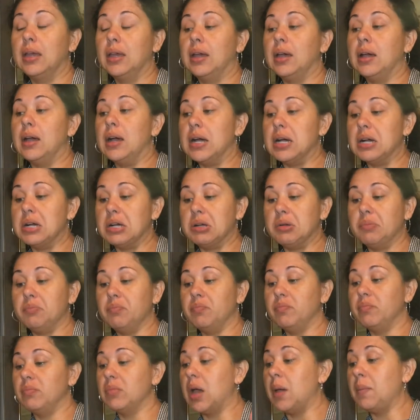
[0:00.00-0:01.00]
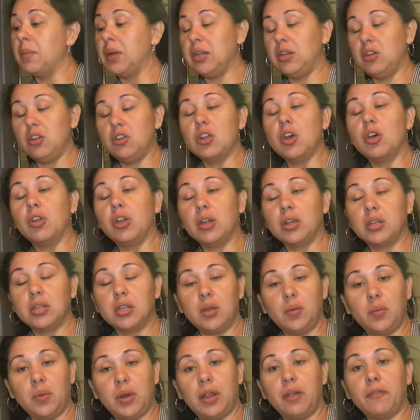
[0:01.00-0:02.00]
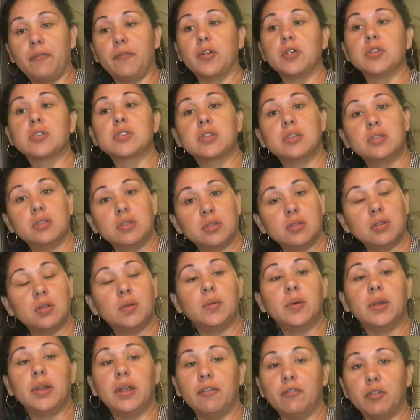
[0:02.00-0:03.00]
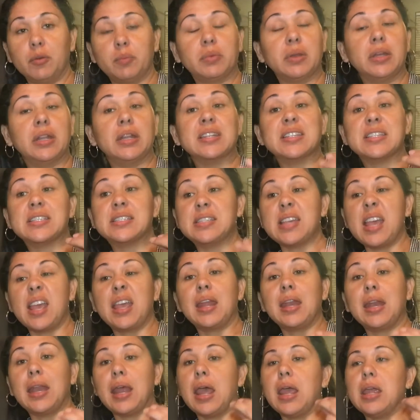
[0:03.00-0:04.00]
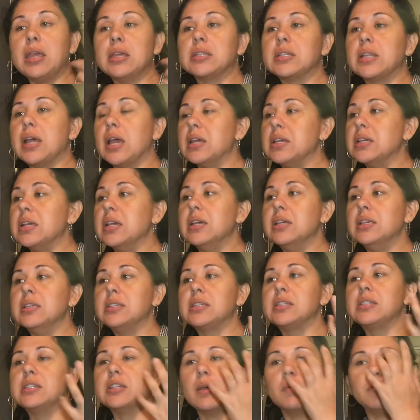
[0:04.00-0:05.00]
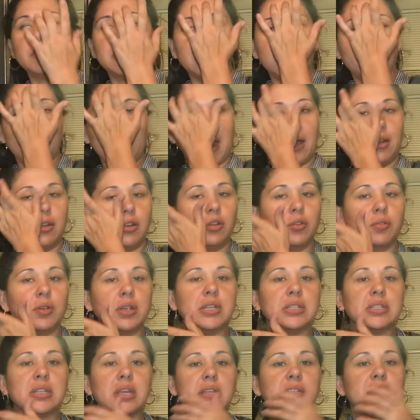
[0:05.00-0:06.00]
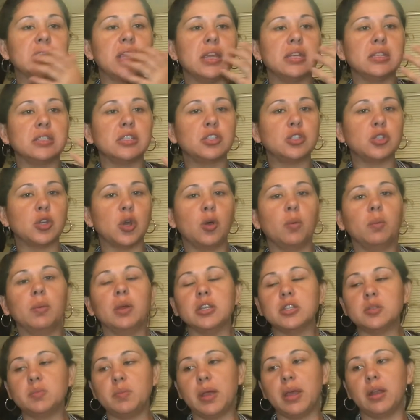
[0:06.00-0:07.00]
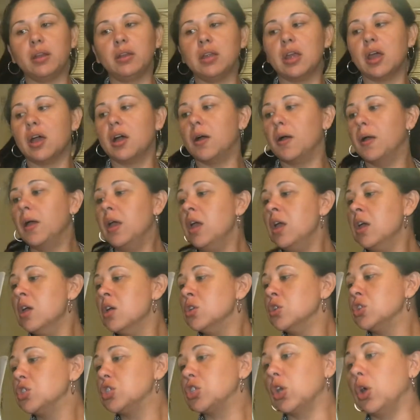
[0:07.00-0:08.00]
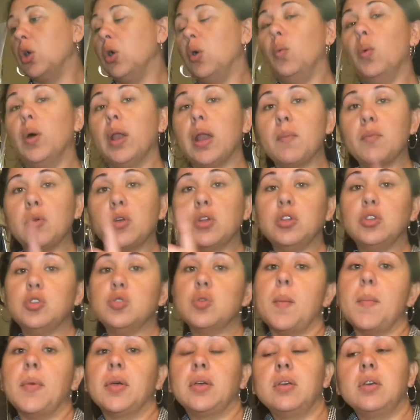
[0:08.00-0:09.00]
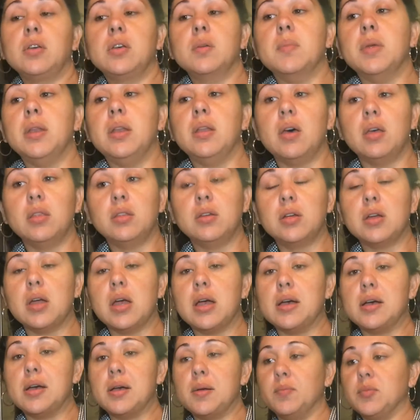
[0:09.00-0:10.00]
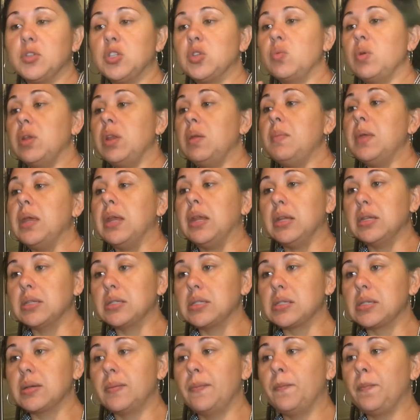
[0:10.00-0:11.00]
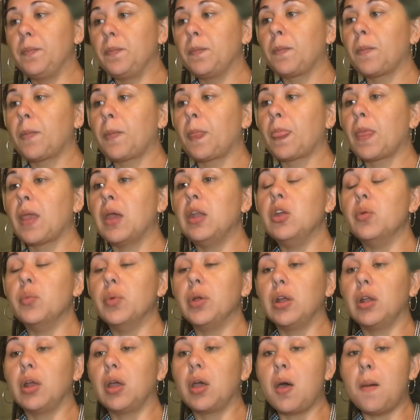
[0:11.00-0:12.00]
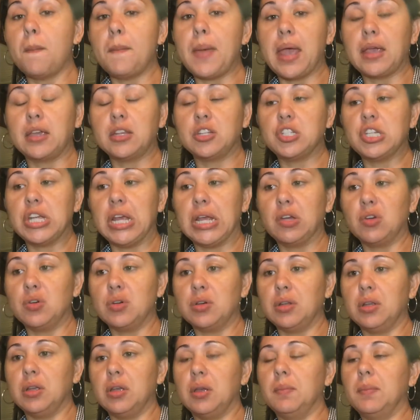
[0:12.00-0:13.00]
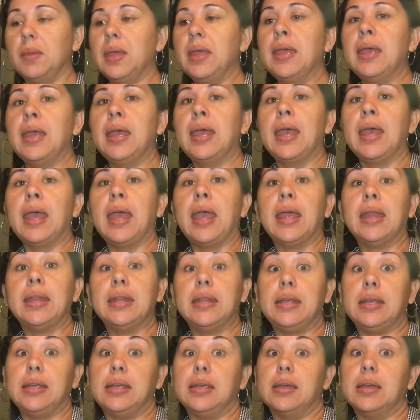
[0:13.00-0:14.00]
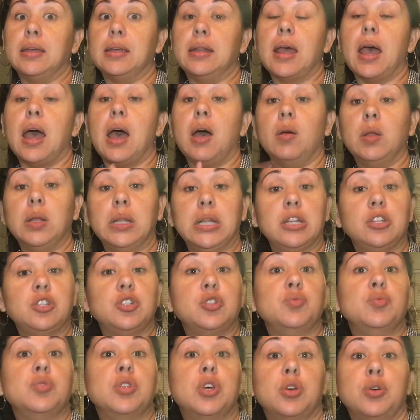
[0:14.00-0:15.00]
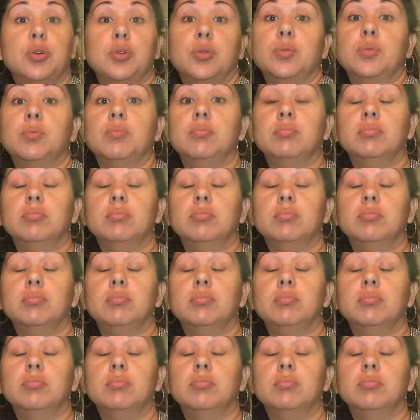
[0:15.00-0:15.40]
I mean, you know, they're good when they're first cooked or whatever, but the second day is like, it's something about the greens that tastes so much better, y'all. So what I'm gonna do, I'm gonna cook them another 20 minutes. Then we're gonna come back and check on them, and then I'll let you know,